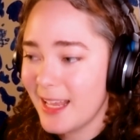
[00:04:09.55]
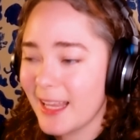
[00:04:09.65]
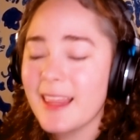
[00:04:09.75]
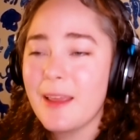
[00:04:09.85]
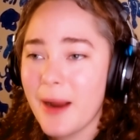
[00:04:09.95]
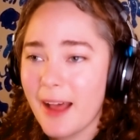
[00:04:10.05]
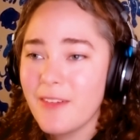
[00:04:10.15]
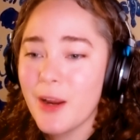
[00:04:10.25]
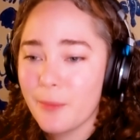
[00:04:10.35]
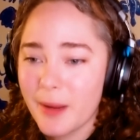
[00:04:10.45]
Like, they were
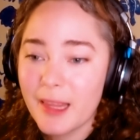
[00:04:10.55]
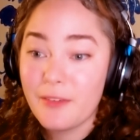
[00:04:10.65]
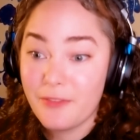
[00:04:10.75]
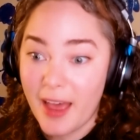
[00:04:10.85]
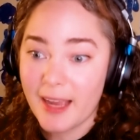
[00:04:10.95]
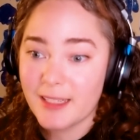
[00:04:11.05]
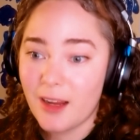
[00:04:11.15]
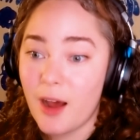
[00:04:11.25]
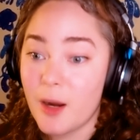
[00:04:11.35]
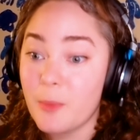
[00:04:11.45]
having a real effect
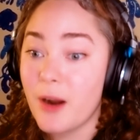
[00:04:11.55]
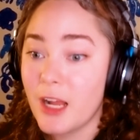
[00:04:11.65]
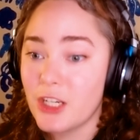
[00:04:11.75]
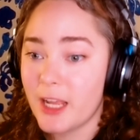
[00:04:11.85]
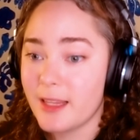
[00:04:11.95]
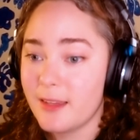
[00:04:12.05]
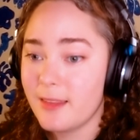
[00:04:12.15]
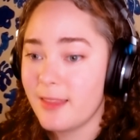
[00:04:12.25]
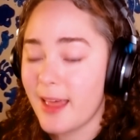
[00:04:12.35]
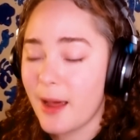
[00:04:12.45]
on a project
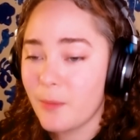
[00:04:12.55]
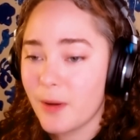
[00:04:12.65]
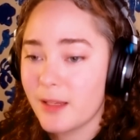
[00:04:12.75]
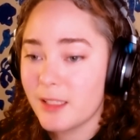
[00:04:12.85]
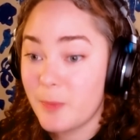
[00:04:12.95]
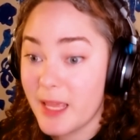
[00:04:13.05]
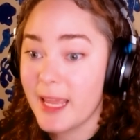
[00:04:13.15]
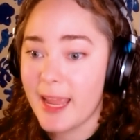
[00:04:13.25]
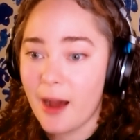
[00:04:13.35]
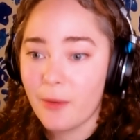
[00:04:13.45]
that was
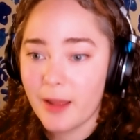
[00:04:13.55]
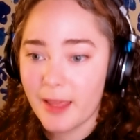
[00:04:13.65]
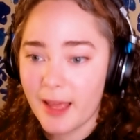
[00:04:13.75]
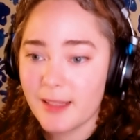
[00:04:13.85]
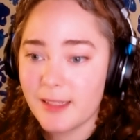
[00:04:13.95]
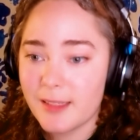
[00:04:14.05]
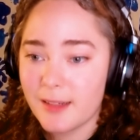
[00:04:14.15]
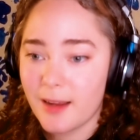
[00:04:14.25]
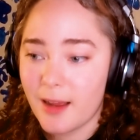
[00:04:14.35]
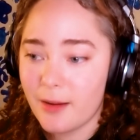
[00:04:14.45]
speaking out
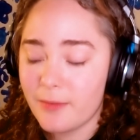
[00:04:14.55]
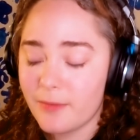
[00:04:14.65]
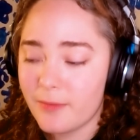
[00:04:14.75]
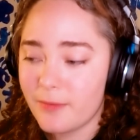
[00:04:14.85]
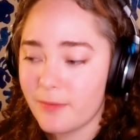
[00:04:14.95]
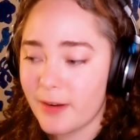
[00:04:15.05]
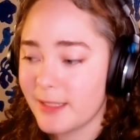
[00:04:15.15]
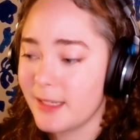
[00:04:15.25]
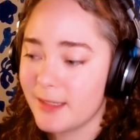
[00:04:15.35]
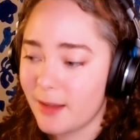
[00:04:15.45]
against uh,
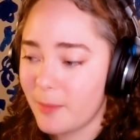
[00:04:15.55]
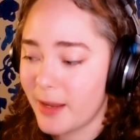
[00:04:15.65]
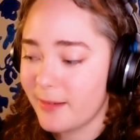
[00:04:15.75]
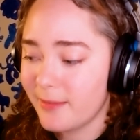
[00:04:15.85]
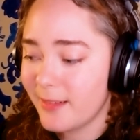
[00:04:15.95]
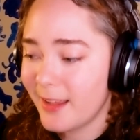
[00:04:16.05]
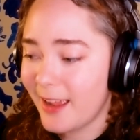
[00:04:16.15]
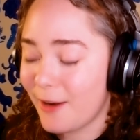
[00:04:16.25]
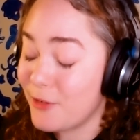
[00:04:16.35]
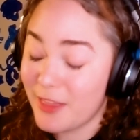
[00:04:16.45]
racism and
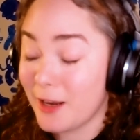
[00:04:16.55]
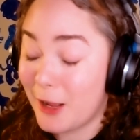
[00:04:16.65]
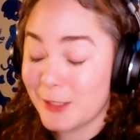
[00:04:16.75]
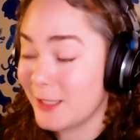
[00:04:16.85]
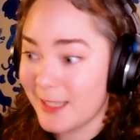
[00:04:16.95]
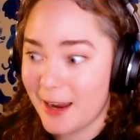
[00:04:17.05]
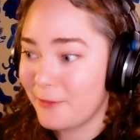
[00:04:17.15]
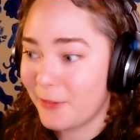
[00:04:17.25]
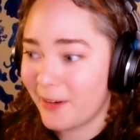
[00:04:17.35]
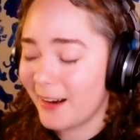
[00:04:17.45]
everything Nazis
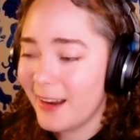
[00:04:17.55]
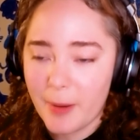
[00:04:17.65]
stand for.